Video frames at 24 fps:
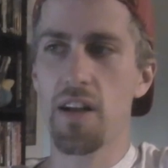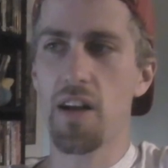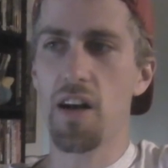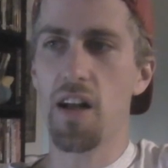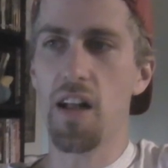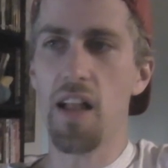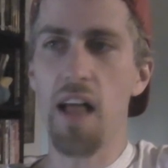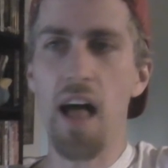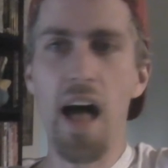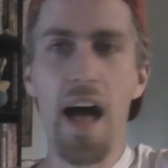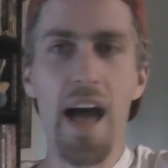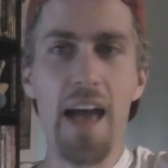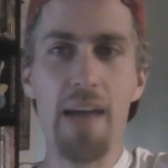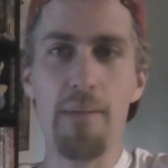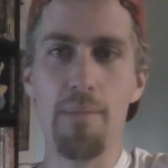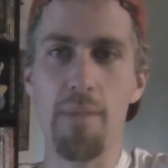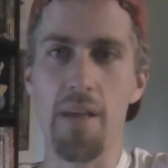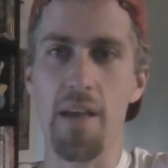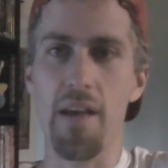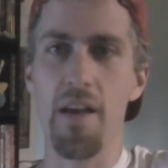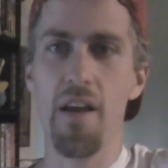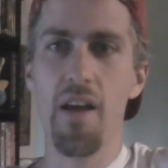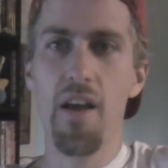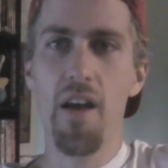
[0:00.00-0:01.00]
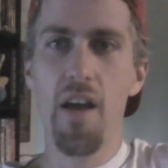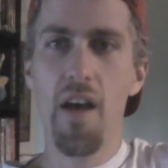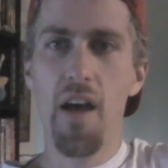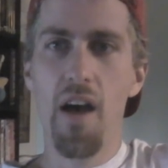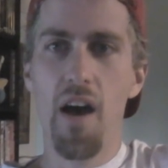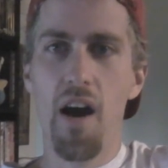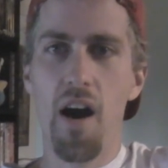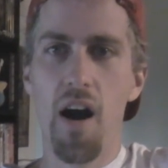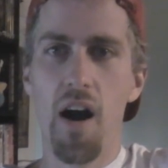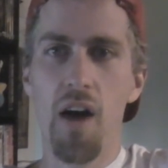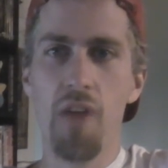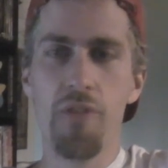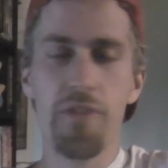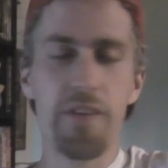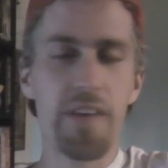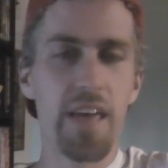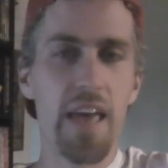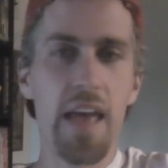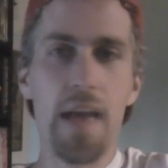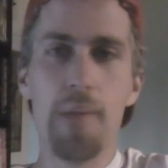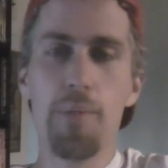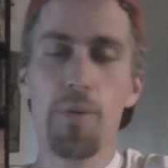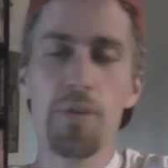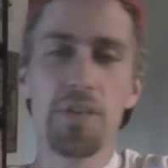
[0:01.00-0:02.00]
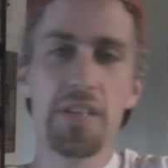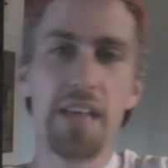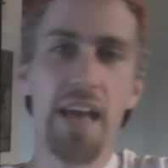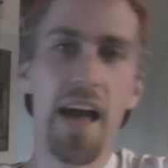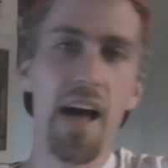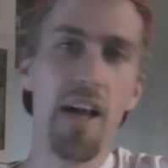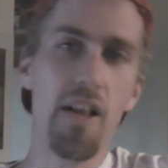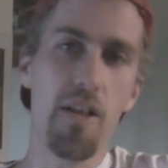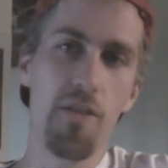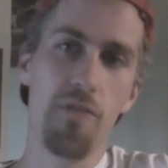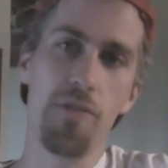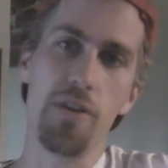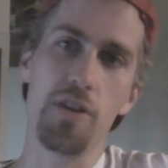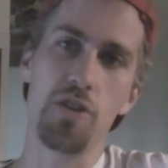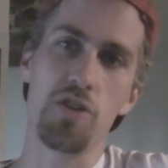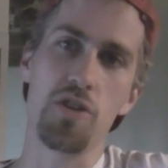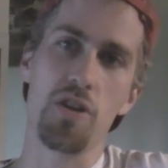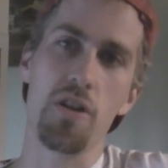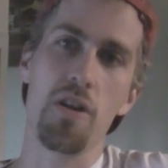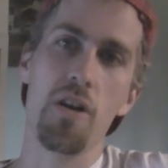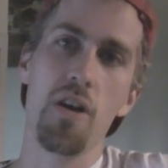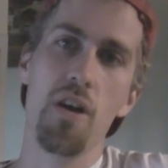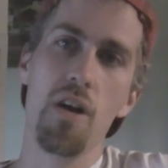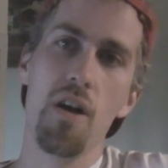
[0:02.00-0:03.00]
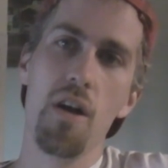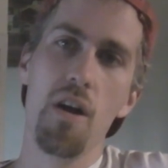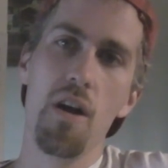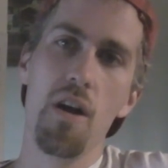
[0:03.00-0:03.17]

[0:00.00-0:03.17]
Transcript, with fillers: climate of cable television,